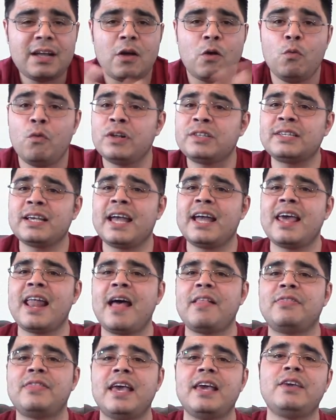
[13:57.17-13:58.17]
once again,
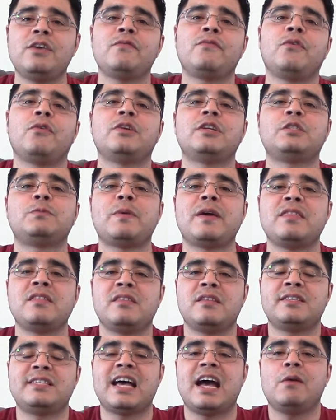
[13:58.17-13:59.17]
I thank you for spending
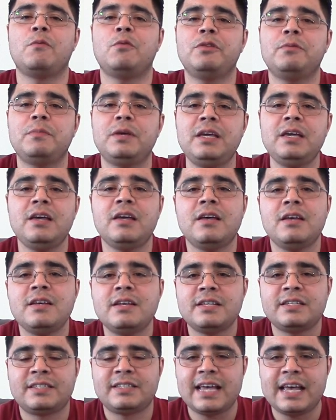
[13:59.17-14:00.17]
the time with me.
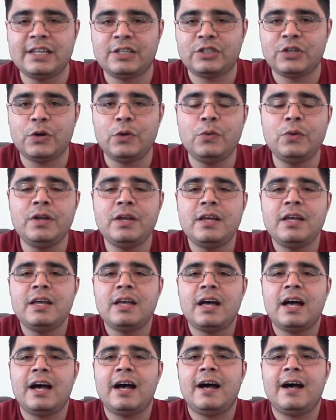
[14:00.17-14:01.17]
Stay tuned
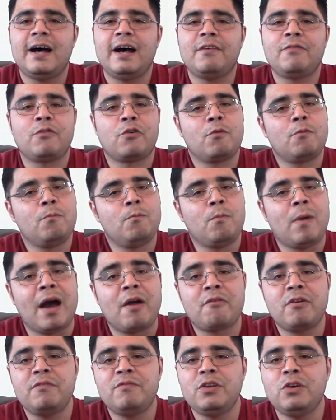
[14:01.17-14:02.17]
uh, for my
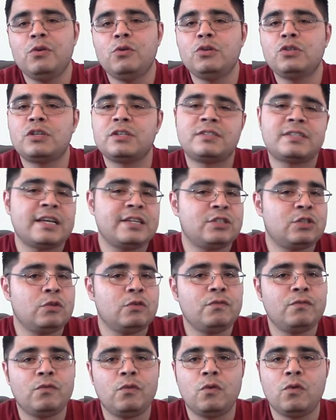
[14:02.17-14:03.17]
reviews, or stay
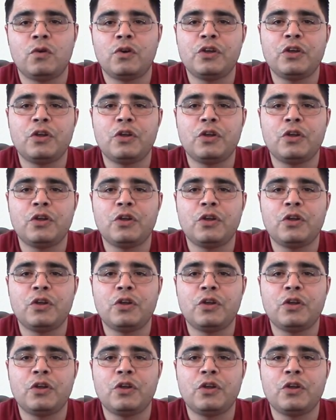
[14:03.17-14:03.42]
tuned for